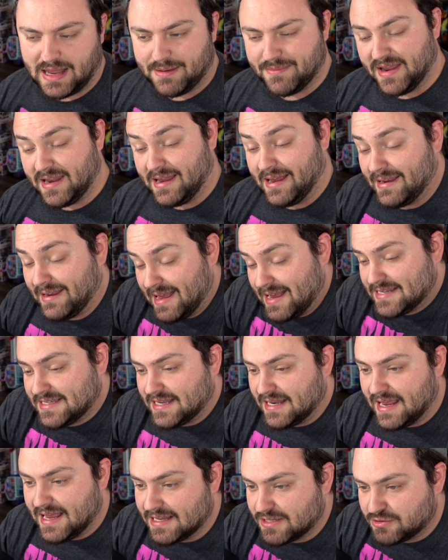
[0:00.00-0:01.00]
I mean, I guess
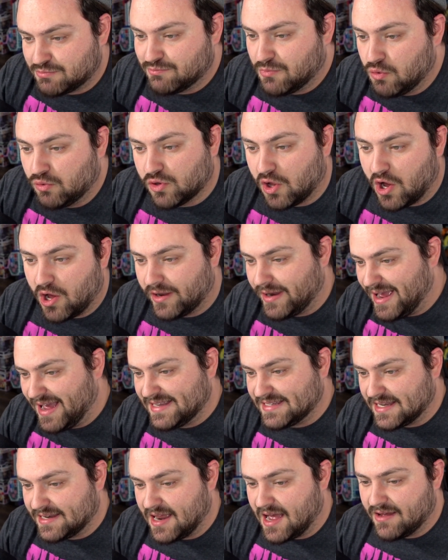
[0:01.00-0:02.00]
it is Mulan
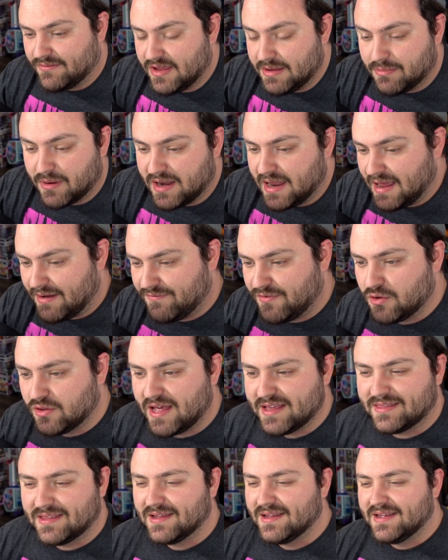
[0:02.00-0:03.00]
as a Navi, but I feel
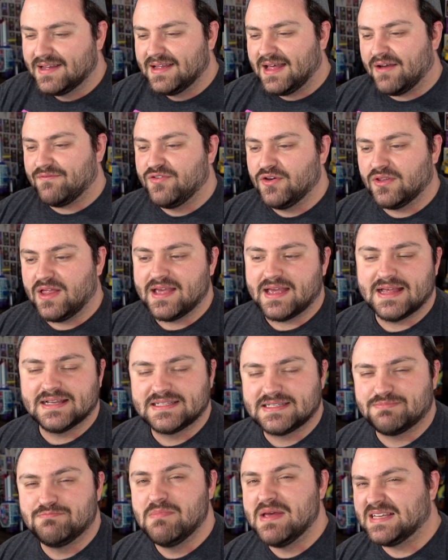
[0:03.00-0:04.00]
like
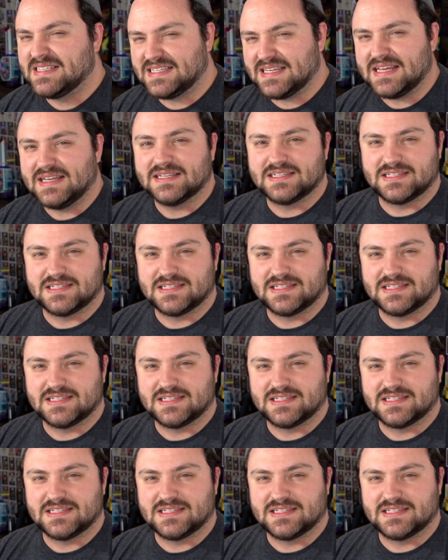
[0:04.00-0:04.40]
it's missing